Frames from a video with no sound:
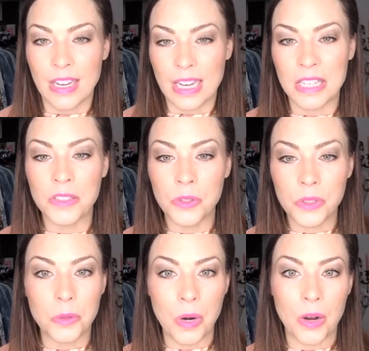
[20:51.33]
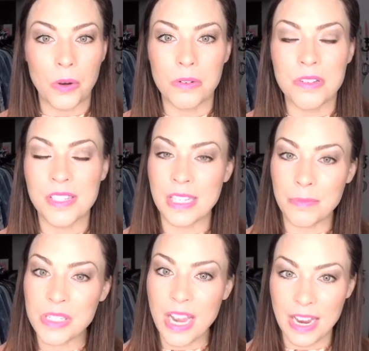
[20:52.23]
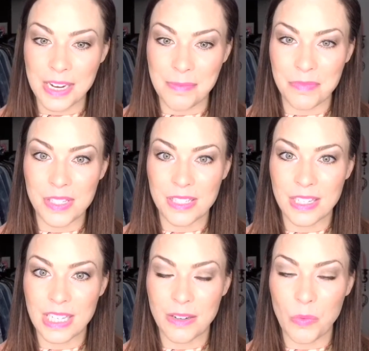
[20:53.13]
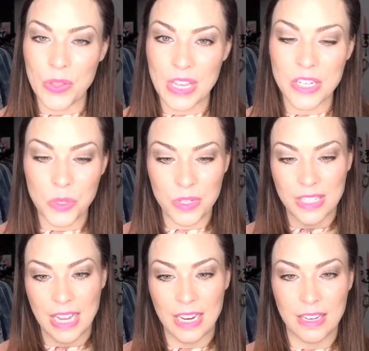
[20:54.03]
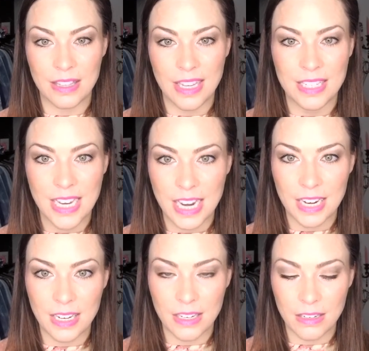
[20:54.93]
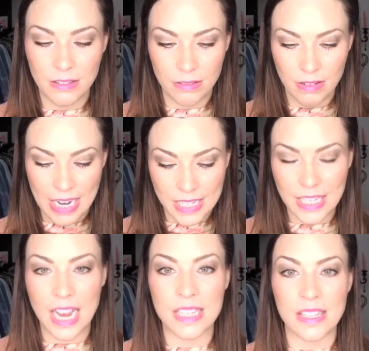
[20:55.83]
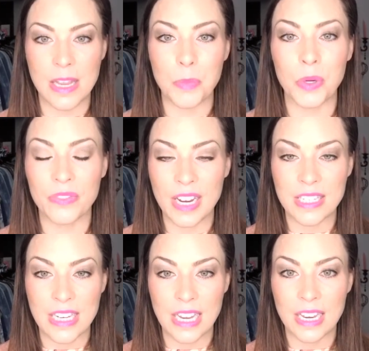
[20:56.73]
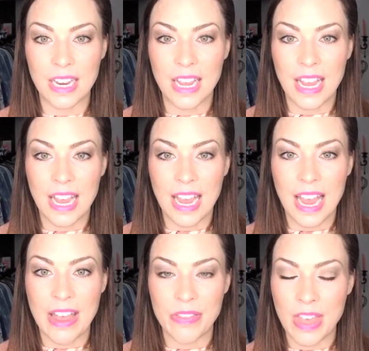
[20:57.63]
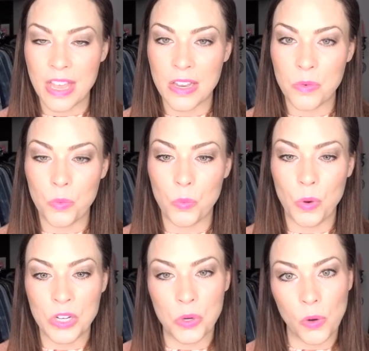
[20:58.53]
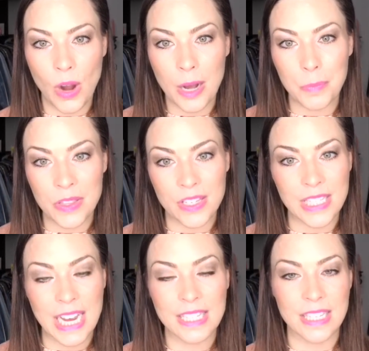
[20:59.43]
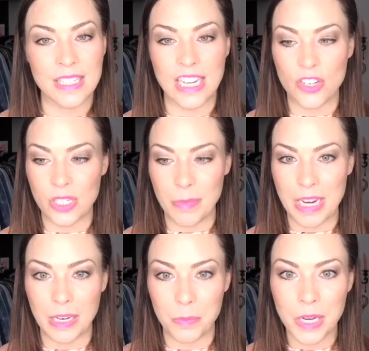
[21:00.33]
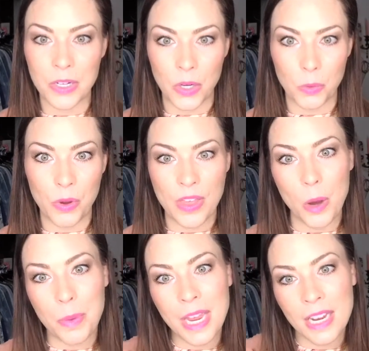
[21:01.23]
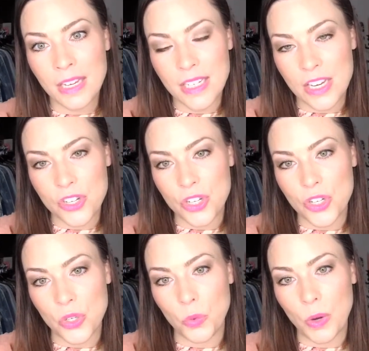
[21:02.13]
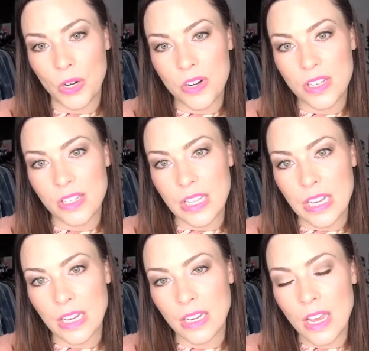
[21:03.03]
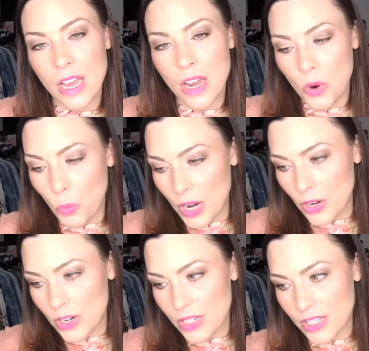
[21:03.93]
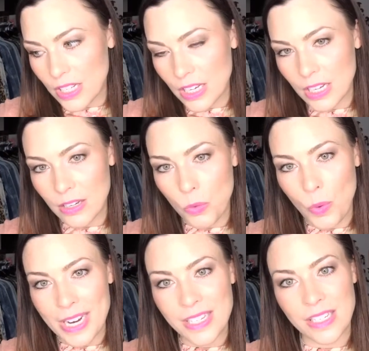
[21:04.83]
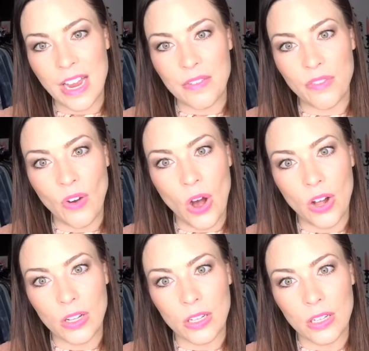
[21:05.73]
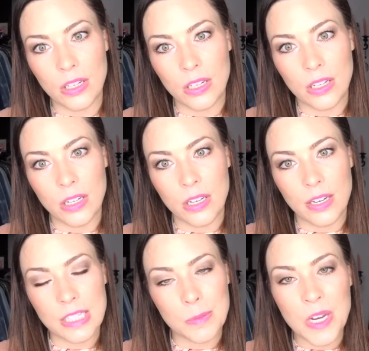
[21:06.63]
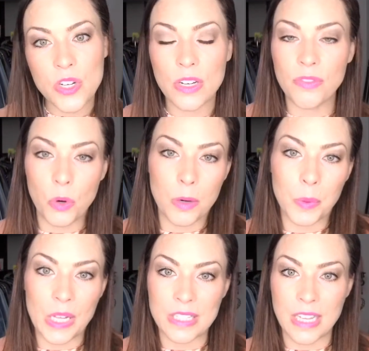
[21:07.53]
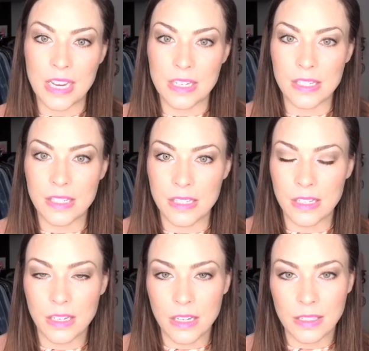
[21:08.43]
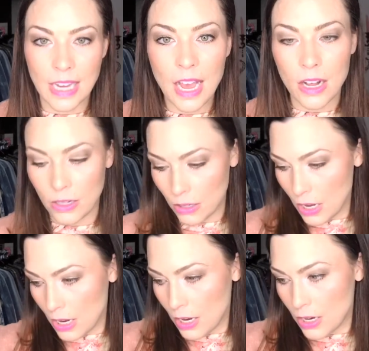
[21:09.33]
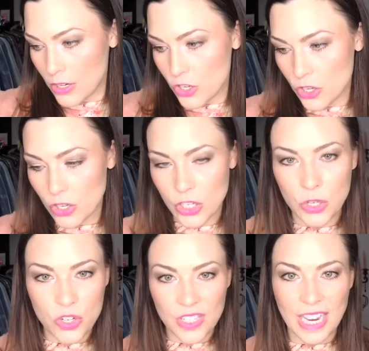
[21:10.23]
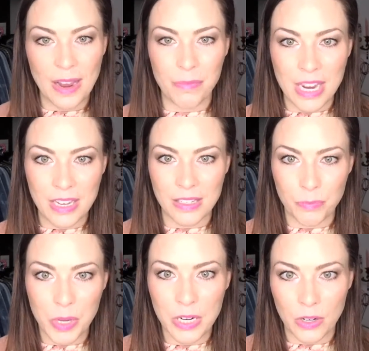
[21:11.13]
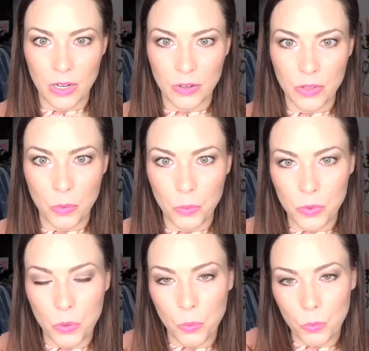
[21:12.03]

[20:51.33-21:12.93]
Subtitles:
In LuLaRoe, sometimes what they do is they take a size and they perfect it. And then when you go up in the sizes, they just make it bigger without paying attention to where does the waistline fall. Especially for a plus size gal, you just can't make it bigger. The